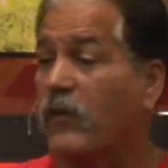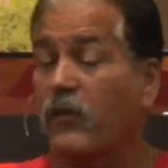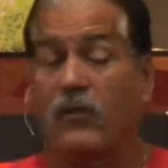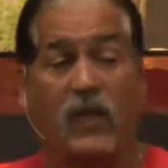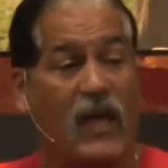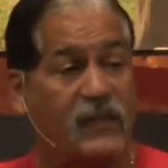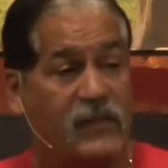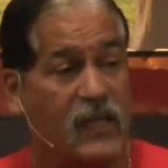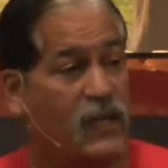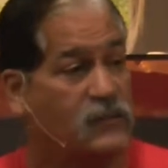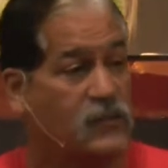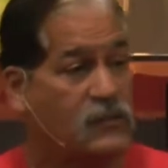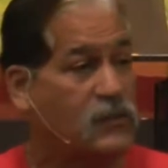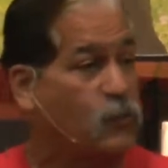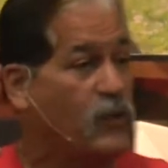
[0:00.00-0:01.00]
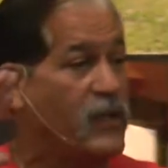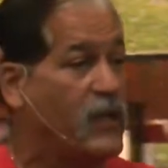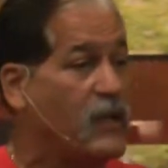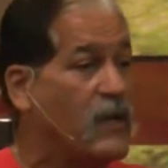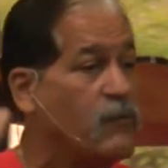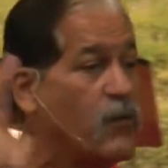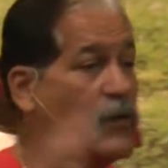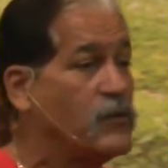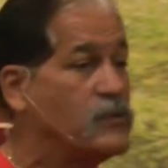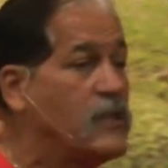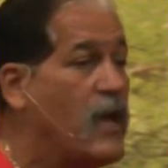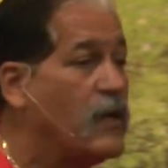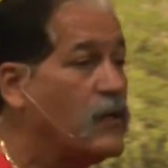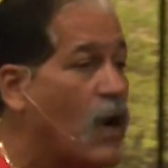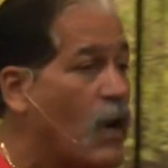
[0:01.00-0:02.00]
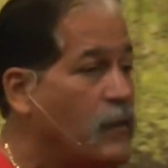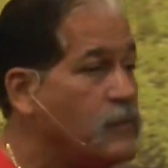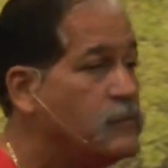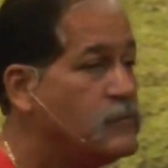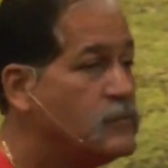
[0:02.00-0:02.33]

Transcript: there. That tells us that we could never understand God.